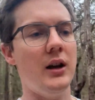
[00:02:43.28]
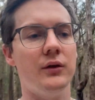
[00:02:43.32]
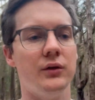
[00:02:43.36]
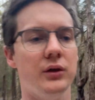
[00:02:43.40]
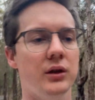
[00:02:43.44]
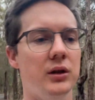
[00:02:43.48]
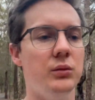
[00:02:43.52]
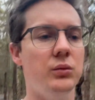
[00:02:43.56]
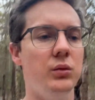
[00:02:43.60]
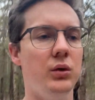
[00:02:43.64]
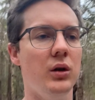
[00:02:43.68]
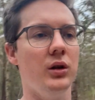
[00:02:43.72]

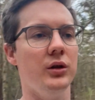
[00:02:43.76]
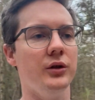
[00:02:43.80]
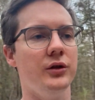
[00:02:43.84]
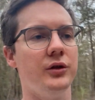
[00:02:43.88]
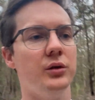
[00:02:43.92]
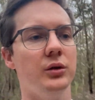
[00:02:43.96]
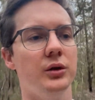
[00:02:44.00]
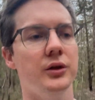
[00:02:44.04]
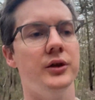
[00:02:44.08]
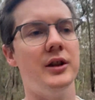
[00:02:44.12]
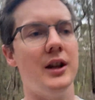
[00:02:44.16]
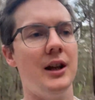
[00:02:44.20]
world
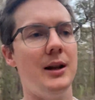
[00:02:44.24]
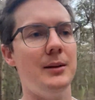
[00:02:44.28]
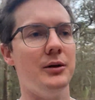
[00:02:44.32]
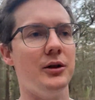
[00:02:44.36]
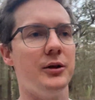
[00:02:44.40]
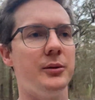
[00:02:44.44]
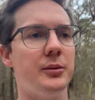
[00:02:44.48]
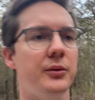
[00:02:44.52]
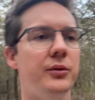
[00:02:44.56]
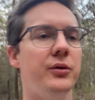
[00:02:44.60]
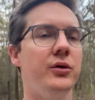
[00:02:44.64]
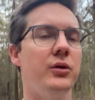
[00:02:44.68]
tour team that's
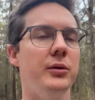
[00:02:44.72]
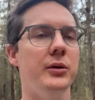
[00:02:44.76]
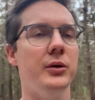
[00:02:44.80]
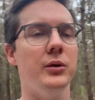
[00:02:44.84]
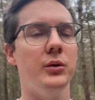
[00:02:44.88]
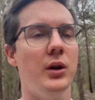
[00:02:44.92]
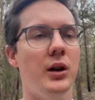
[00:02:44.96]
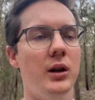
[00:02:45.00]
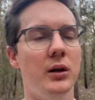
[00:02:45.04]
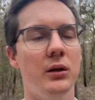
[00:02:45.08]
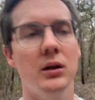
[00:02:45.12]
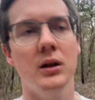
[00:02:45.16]
performing
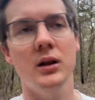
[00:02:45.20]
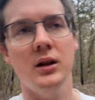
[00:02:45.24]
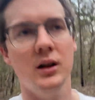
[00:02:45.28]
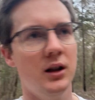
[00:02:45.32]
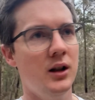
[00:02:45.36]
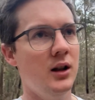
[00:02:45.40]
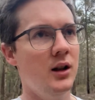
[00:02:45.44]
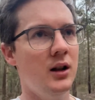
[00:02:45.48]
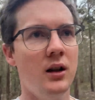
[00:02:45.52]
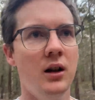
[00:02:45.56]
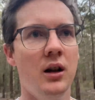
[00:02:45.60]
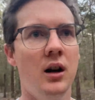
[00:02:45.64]
well,
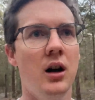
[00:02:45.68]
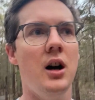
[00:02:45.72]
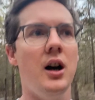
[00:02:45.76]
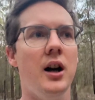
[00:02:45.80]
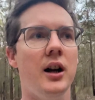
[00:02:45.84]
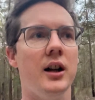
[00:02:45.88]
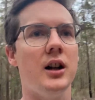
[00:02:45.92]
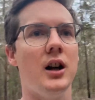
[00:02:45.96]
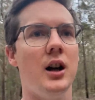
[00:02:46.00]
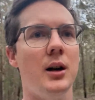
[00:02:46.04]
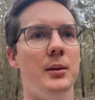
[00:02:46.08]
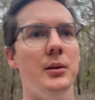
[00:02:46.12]
high
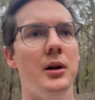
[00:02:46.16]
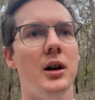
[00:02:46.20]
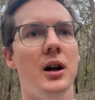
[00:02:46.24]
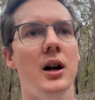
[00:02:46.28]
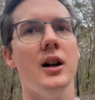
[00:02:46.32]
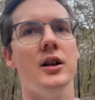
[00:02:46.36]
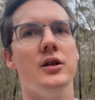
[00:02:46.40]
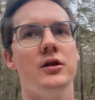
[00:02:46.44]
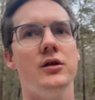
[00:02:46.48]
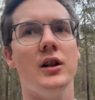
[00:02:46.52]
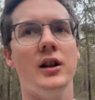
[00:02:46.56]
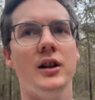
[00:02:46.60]

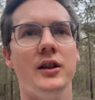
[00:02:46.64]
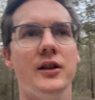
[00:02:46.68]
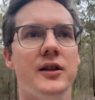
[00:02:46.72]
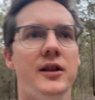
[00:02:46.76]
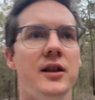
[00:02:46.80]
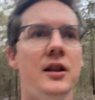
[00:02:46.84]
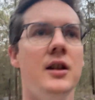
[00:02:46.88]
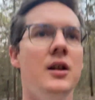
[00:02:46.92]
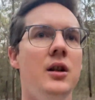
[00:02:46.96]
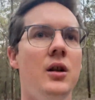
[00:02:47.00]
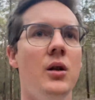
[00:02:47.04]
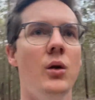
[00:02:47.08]
carbohydrates,
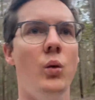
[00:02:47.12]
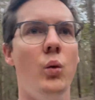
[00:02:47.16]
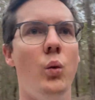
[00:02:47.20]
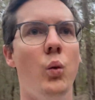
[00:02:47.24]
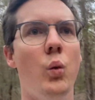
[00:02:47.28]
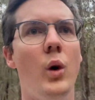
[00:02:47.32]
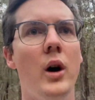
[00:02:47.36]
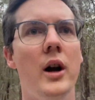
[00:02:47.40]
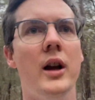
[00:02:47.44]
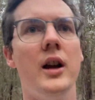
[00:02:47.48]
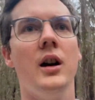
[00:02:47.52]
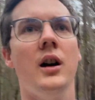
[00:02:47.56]

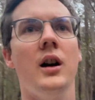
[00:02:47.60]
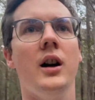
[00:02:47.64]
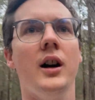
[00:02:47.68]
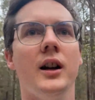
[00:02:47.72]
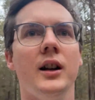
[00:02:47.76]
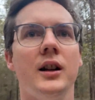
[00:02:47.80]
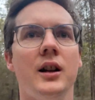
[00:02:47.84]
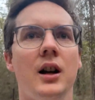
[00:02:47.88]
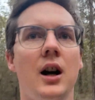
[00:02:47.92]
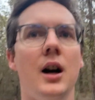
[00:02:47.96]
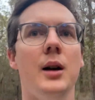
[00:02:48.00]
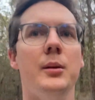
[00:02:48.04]
way higher
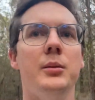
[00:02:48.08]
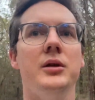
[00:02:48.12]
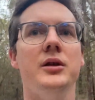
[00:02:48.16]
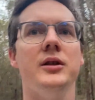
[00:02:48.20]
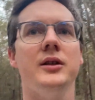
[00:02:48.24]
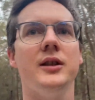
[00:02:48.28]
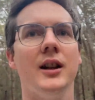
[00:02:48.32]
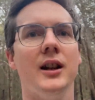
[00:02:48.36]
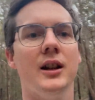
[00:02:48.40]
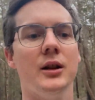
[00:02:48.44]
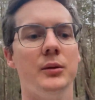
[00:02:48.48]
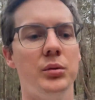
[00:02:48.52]
carb
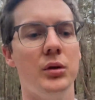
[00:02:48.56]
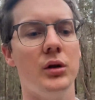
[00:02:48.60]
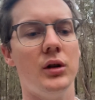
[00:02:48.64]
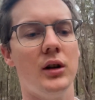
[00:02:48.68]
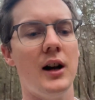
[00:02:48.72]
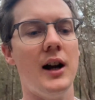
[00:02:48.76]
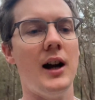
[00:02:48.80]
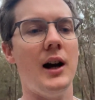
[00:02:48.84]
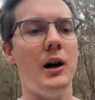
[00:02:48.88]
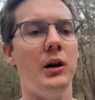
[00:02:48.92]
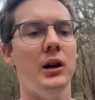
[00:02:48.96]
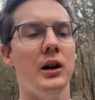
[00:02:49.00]
intake per
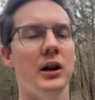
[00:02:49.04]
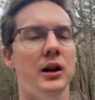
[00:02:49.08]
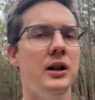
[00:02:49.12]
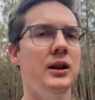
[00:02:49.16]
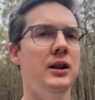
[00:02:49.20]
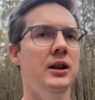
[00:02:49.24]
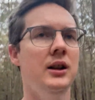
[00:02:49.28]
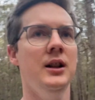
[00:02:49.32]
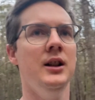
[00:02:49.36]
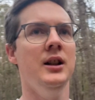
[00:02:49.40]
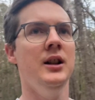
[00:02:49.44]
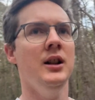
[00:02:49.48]
hour
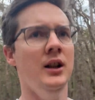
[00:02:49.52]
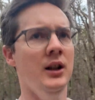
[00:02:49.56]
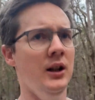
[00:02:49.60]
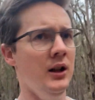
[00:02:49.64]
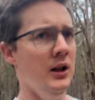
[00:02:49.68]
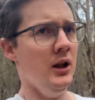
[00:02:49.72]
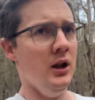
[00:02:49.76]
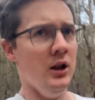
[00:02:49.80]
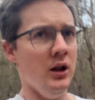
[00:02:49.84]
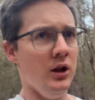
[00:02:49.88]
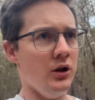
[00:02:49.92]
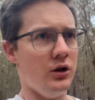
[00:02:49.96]

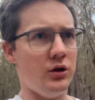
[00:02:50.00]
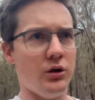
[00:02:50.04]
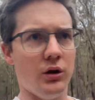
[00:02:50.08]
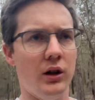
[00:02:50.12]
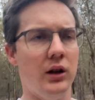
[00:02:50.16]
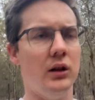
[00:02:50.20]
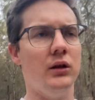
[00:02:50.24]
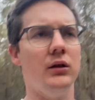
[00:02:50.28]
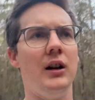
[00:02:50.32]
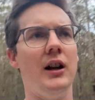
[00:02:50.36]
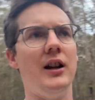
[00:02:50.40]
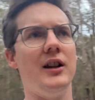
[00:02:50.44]

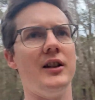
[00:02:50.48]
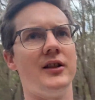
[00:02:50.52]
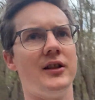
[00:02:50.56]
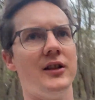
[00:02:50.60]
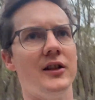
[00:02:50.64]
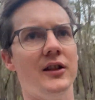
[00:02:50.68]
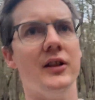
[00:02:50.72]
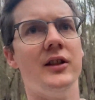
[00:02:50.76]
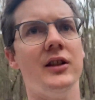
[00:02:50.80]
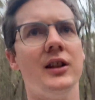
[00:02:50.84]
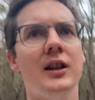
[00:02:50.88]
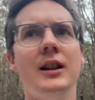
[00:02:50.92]
during
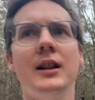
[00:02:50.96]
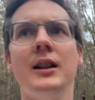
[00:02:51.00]
races